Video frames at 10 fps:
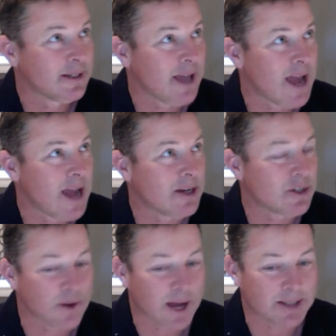and
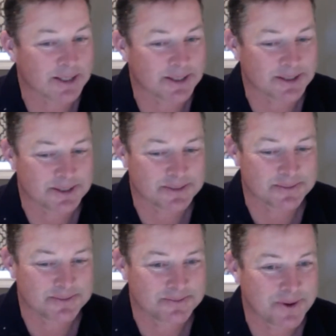introductions.
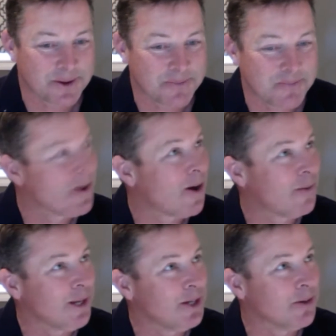I
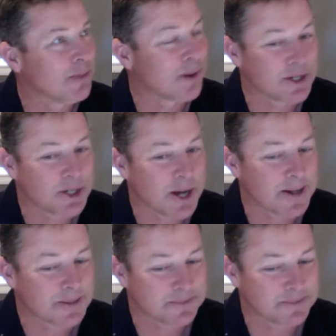really do appreciate it.